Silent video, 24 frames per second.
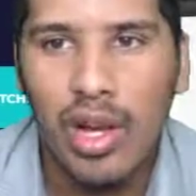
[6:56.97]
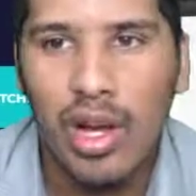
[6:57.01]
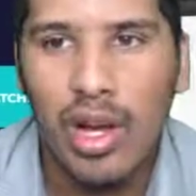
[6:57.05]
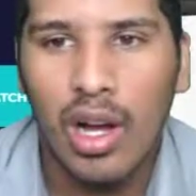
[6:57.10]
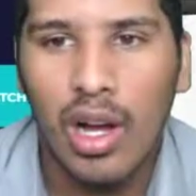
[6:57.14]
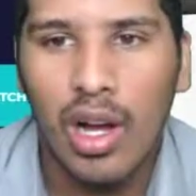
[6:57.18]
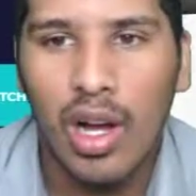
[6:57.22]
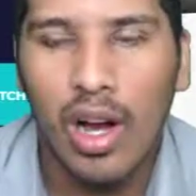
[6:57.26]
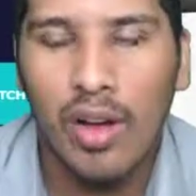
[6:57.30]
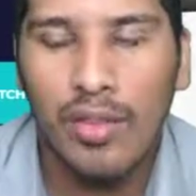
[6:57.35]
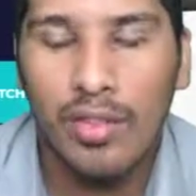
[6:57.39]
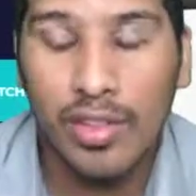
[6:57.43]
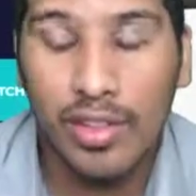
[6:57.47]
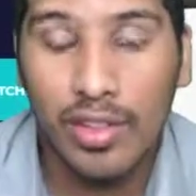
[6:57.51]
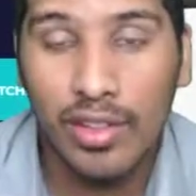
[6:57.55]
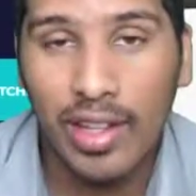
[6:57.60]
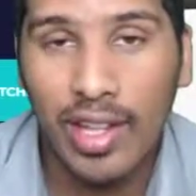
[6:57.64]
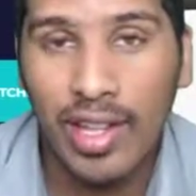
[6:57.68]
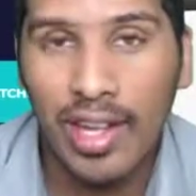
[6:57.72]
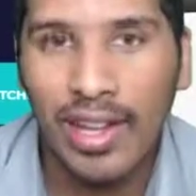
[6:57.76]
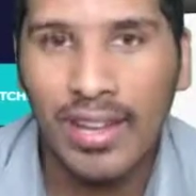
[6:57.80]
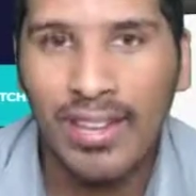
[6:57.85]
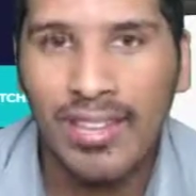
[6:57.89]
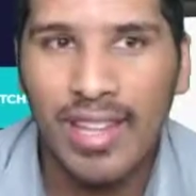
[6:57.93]
Obviously,
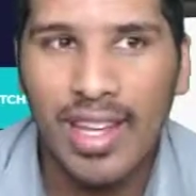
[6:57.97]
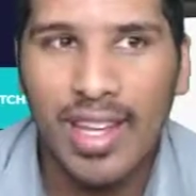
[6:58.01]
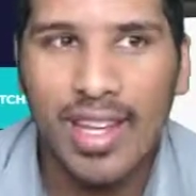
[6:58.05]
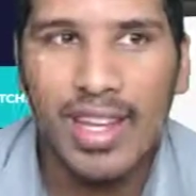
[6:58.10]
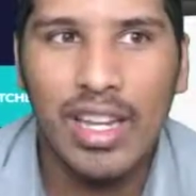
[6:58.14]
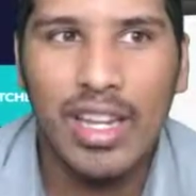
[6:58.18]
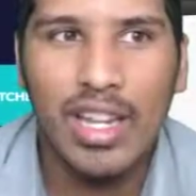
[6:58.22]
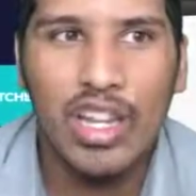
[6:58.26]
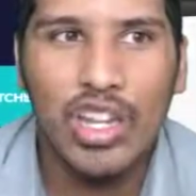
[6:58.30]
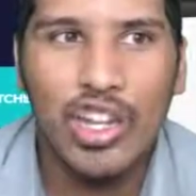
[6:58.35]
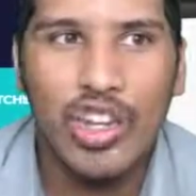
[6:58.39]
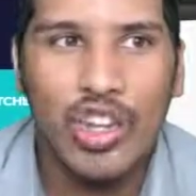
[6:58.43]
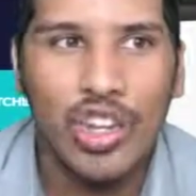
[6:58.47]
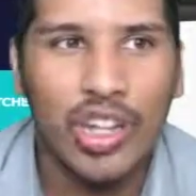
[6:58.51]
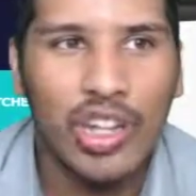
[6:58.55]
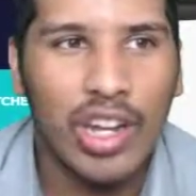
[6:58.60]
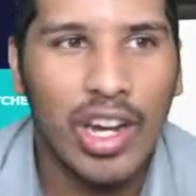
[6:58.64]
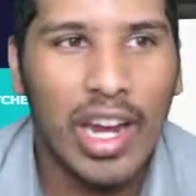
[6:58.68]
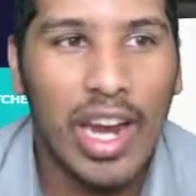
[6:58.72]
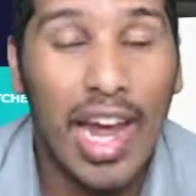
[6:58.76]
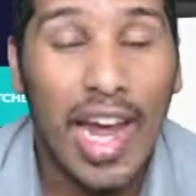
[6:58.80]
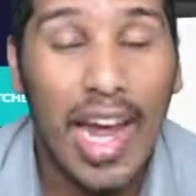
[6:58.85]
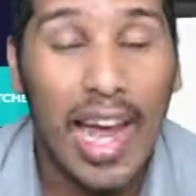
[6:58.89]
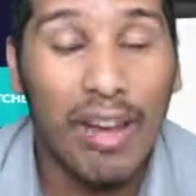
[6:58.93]
like I said, you're going
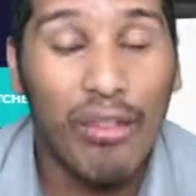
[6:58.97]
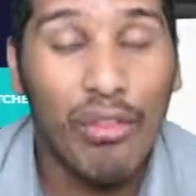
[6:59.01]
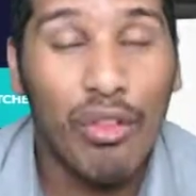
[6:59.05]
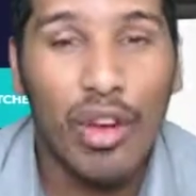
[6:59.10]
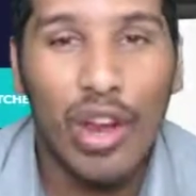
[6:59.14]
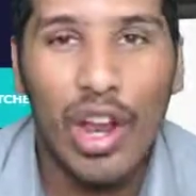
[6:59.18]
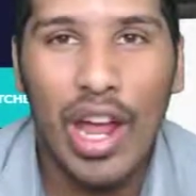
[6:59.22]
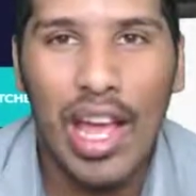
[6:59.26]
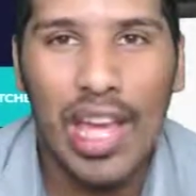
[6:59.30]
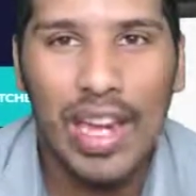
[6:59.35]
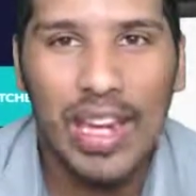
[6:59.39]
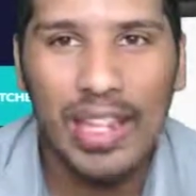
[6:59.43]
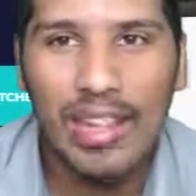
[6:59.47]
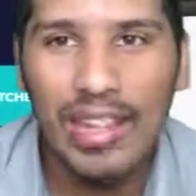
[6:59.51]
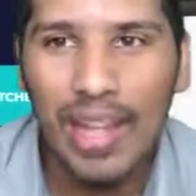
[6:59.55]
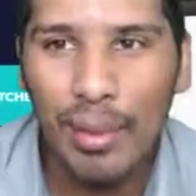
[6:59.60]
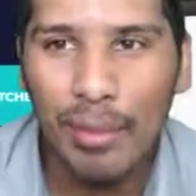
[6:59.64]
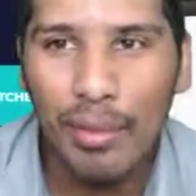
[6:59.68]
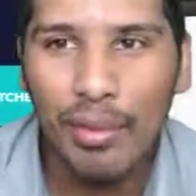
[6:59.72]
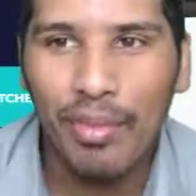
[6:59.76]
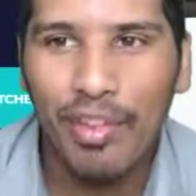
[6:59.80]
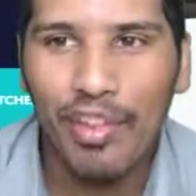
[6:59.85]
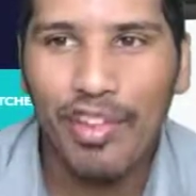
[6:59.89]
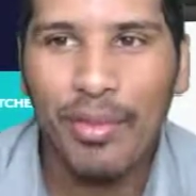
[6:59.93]
to not have any
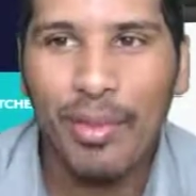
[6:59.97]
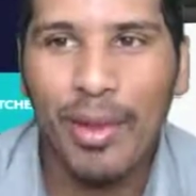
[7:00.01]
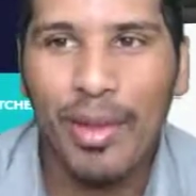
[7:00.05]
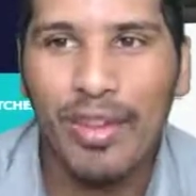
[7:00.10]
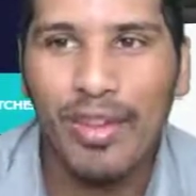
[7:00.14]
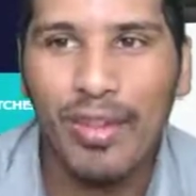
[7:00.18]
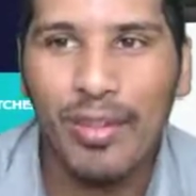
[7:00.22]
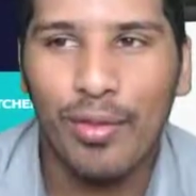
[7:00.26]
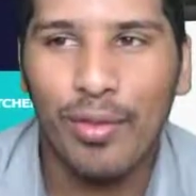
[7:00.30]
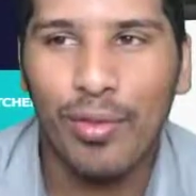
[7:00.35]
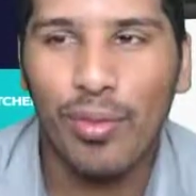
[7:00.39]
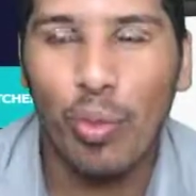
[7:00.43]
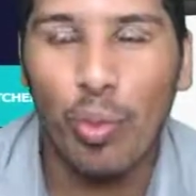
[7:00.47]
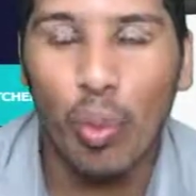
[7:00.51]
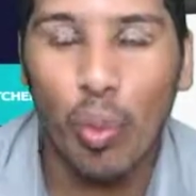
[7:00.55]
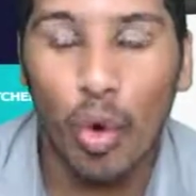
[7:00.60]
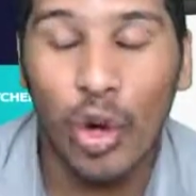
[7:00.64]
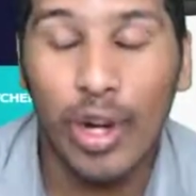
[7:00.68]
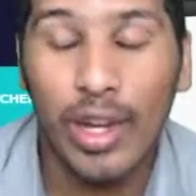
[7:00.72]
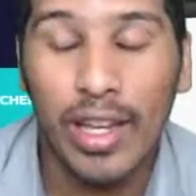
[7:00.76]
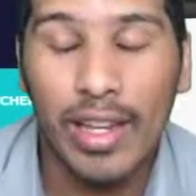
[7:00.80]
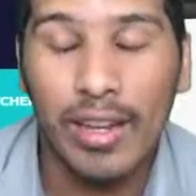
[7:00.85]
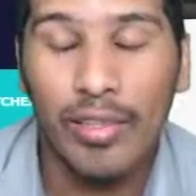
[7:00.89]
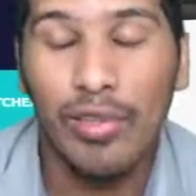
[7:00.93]
type of expenses
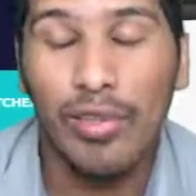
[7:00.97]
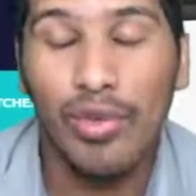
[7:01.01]
working